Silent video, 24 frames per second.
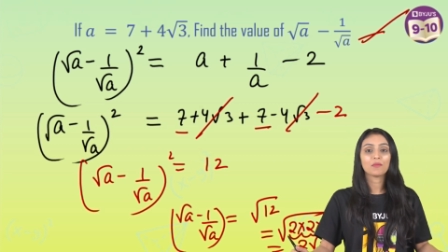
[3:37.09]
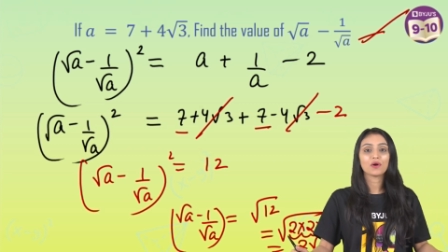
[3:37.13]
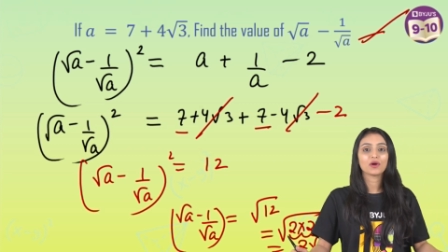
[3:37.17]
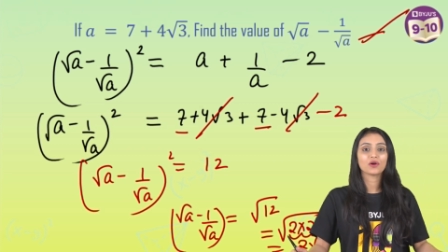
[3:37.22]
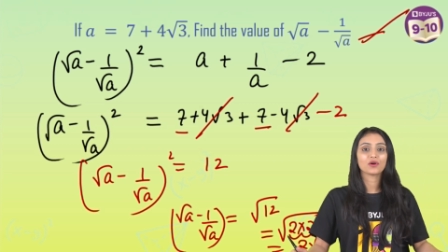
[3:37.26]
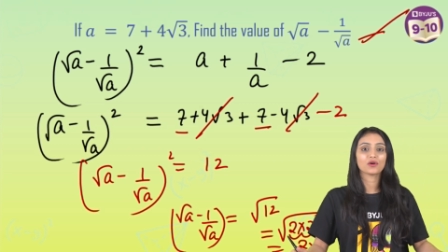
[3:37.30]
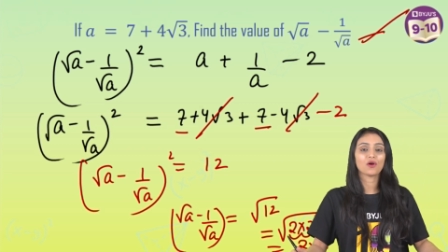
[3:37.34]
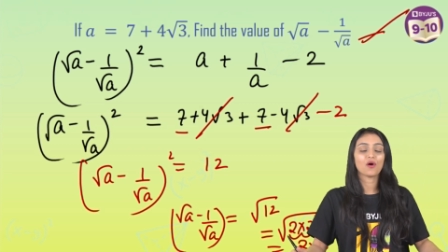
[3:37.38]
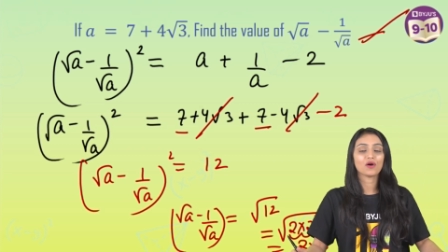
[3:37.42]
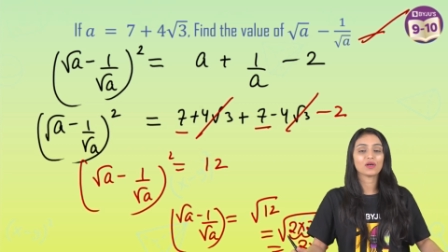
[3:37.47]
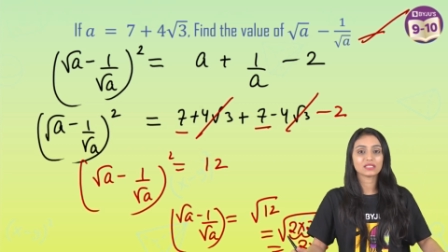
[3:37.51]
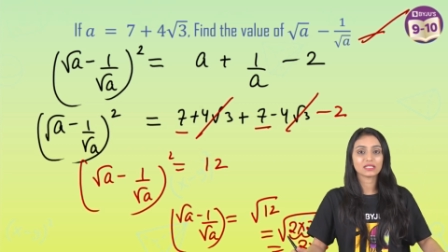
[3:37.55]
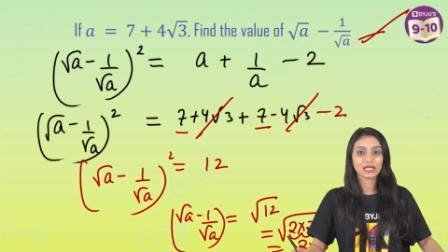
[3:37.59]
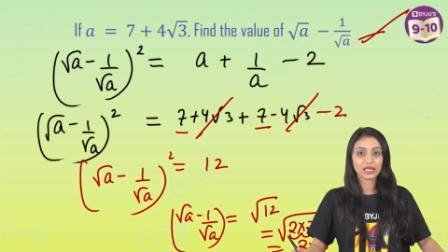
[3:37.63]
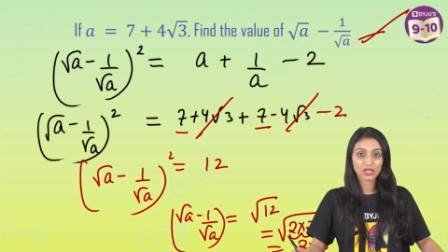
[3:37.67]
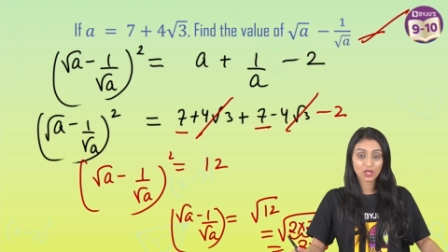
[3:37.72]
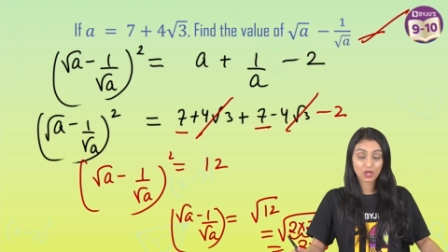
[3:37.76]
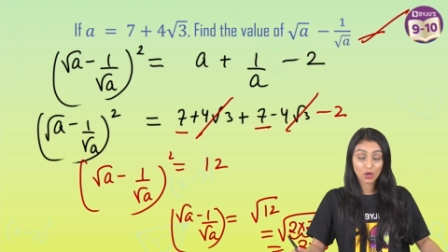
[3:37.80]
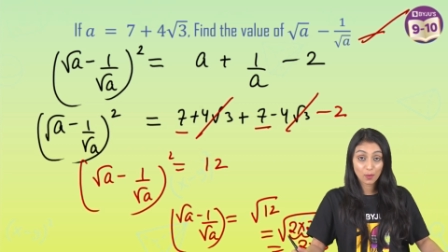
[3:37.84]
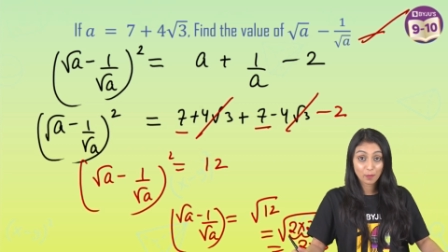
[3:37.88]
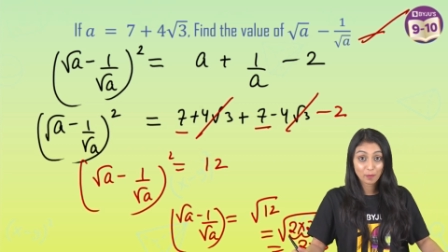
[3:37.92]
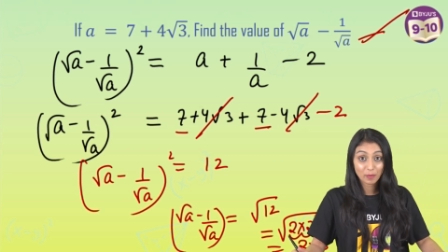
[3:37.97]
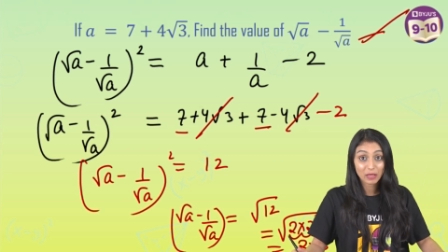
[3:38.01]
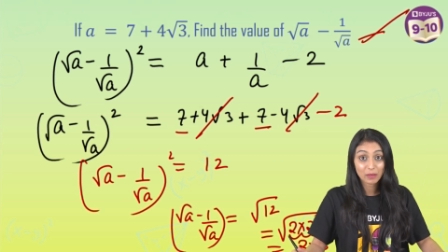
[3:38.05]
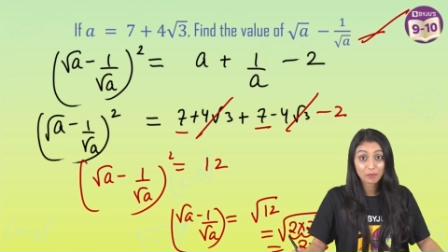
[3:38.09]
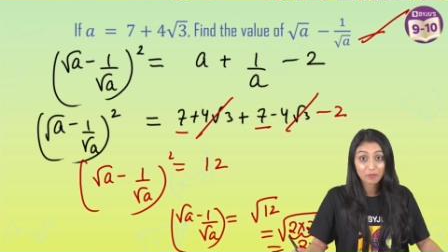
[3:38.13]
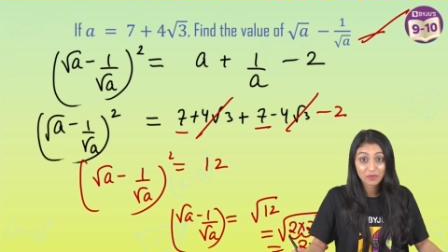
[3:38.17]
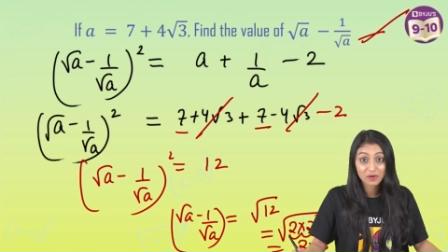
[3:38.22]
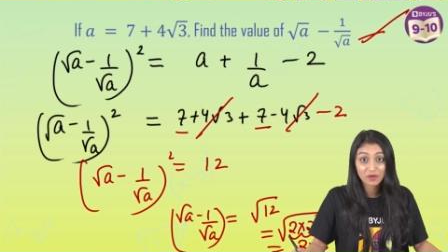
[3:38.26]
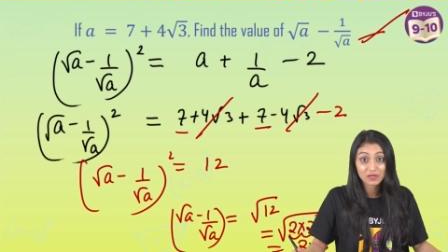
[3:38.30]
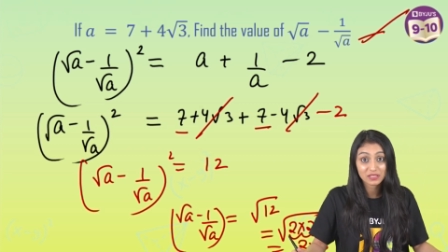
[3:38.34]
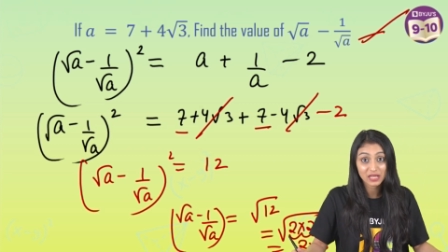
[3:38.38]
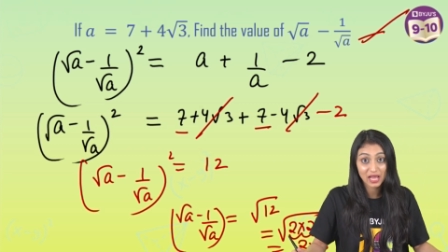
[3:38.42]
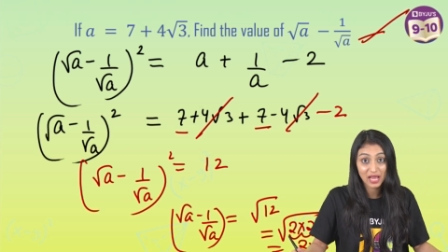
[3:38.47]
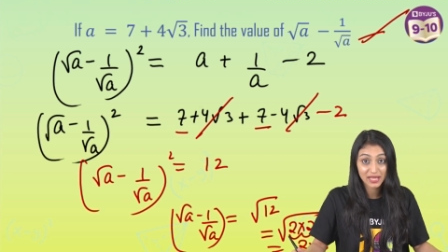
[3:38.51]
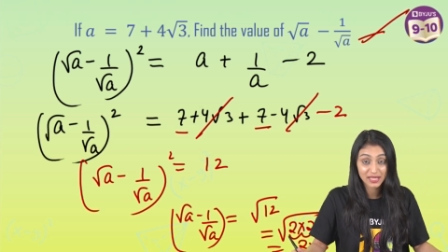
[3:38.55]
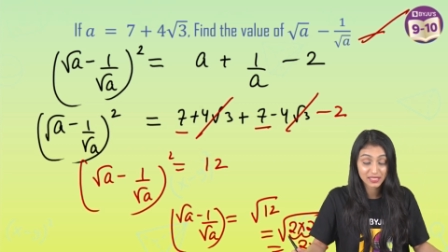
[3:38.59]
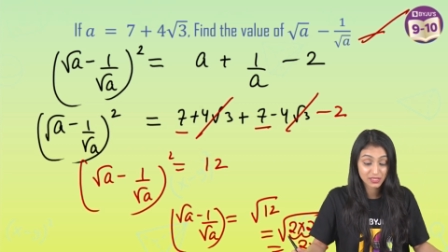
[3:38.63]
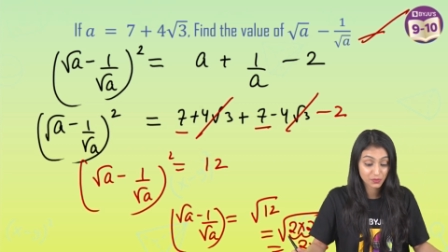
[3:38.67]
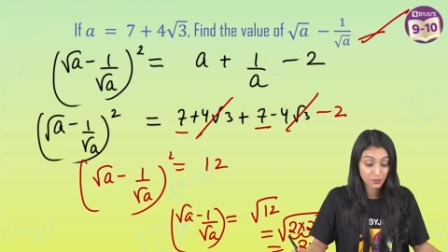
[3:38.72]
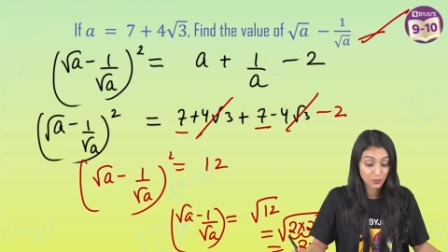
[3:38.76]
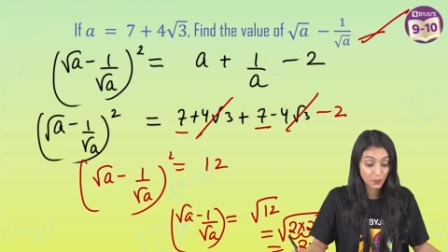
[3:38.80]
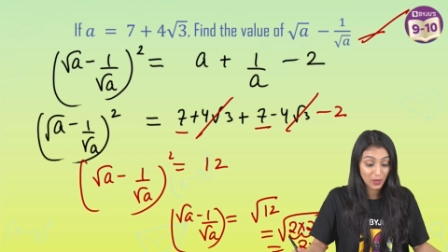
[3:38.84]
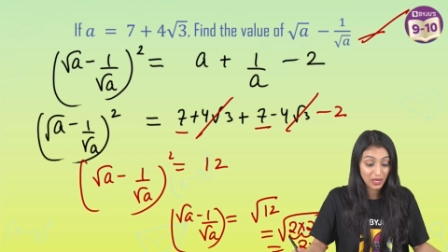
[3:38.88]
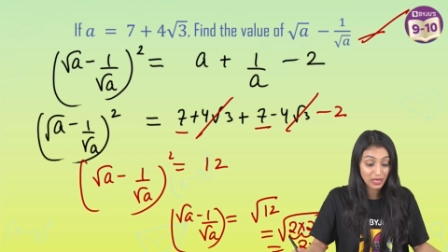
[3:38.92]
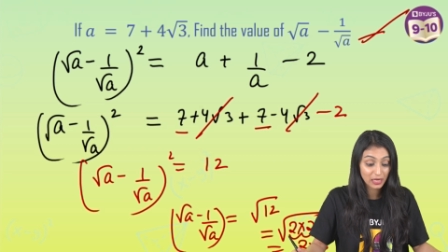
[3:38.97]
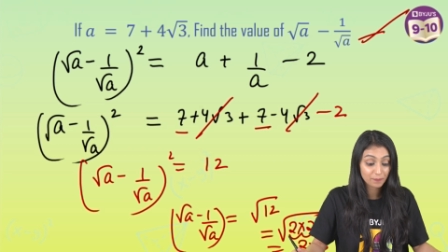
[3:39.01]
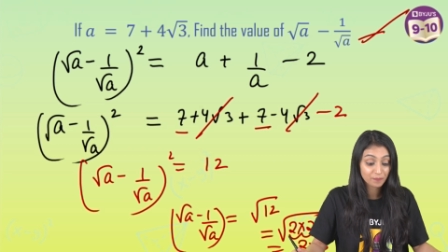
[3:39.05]
across in your papers as
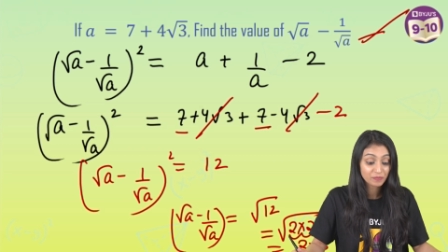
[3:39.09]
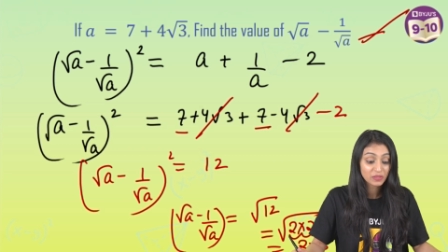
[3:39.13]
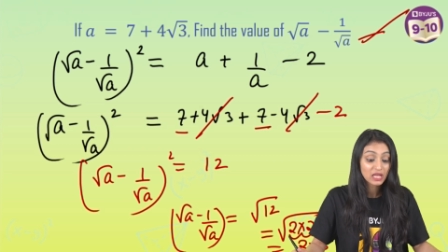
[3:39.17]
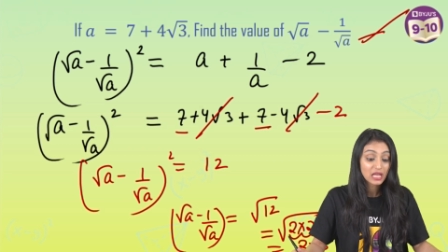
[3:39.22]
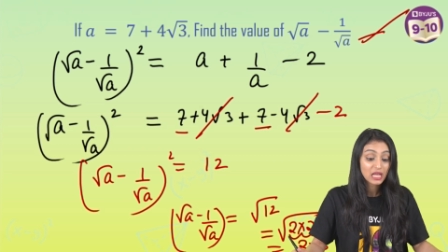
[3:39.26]
well.